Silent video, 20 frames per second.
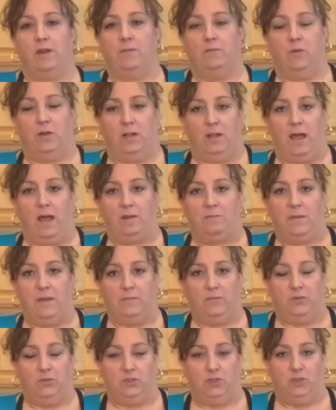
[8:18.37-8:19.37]
And what a lot of
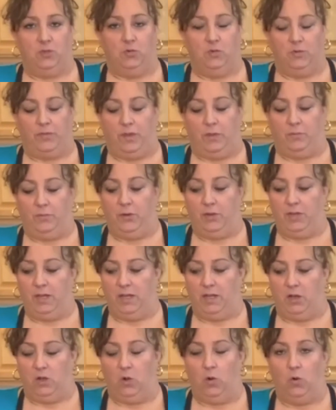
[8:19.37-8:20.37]
people do, they'll put
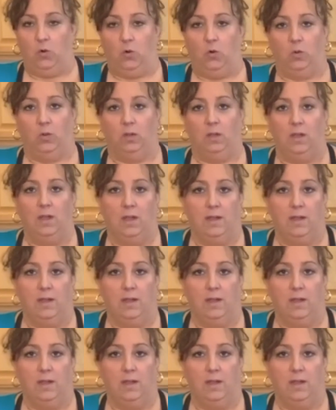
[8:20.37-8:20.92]
in a whole